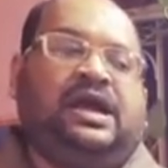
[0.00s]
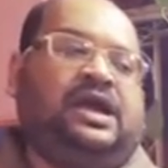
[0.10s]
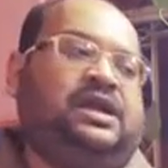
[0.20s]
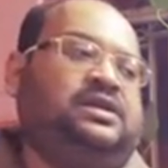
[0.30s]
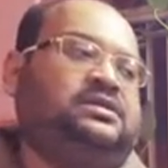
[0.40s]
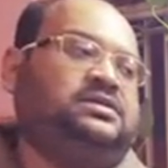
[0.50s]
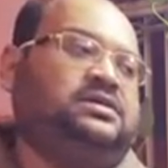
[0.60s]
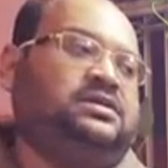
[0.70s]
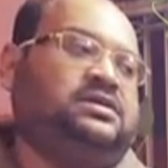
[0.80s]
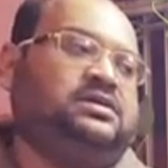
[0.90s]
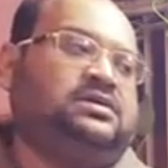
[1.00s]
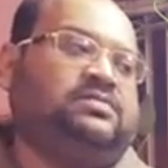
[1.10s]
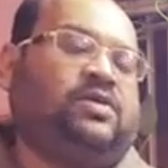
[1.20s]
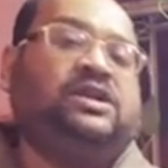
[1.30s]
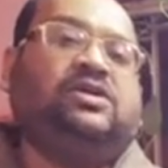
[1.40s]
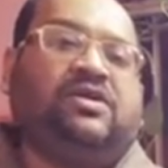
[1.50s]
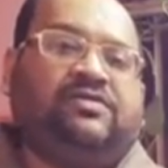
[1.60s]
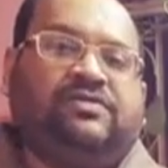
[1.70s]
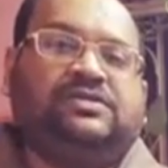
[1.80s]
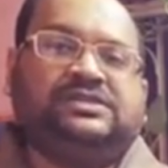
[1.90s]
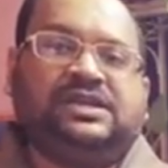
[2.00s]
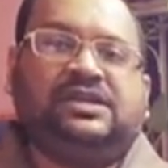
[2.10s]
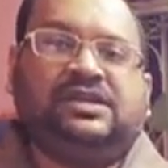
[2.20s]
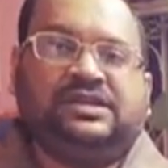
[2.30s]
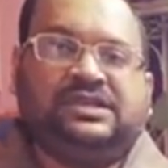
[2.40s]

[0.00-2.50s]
and polycol 4 gel,